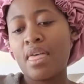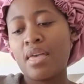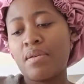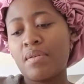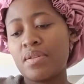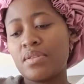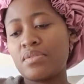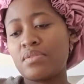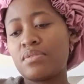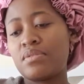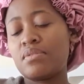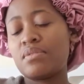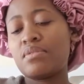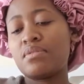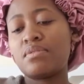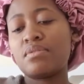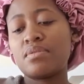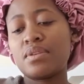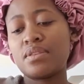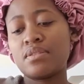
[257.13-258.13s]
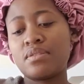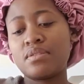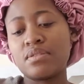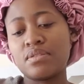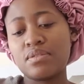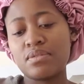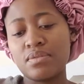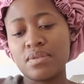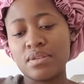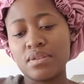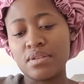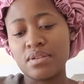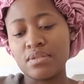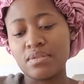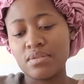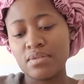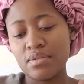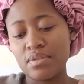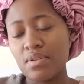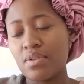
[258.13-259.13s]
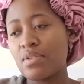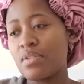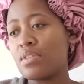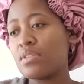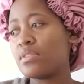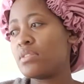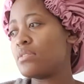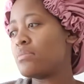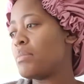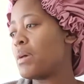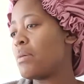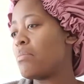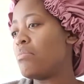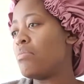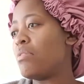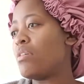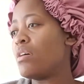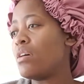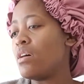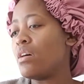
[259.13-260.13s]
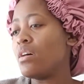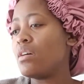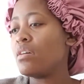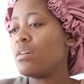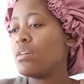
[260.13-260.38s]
What's this one now? Oh, this is my bra.